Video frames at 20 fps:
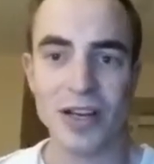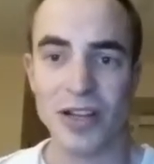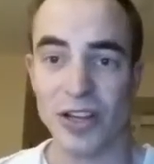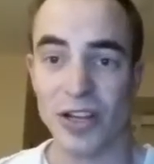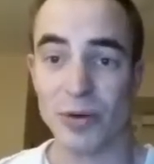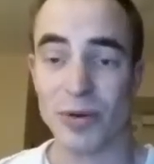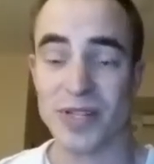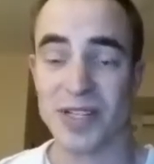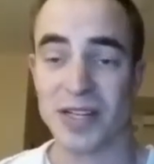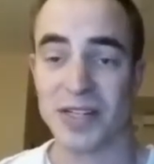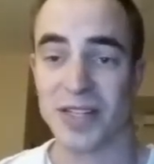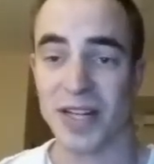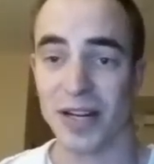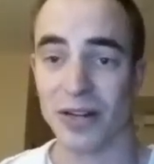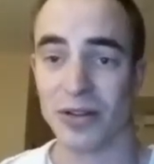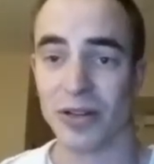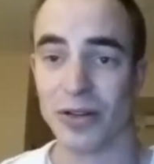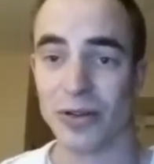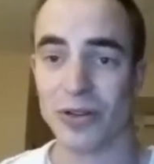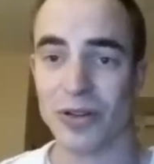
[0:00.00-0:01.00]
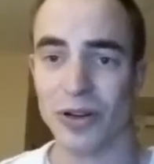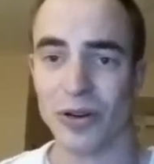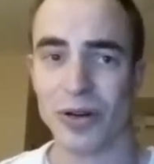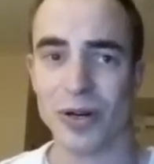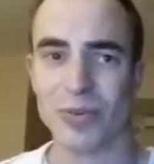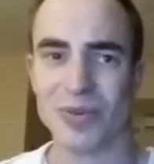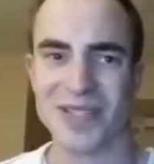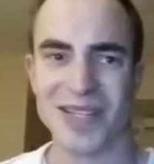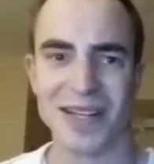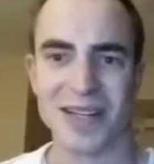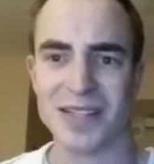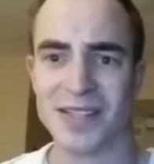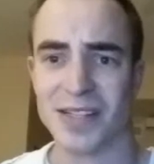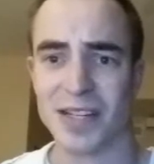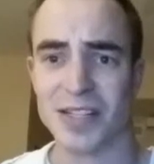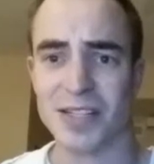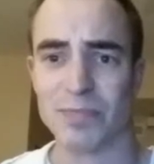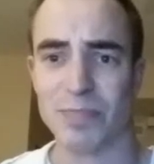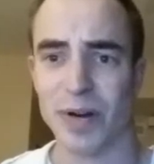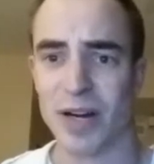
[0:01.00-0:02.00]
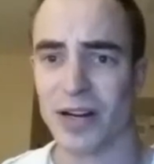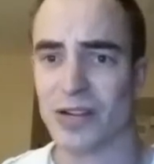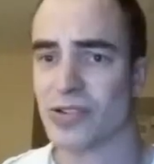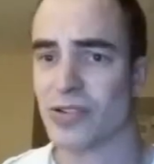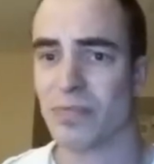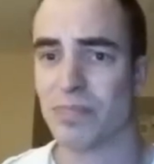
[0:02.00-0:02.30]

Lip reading: There was a download code. It was like $6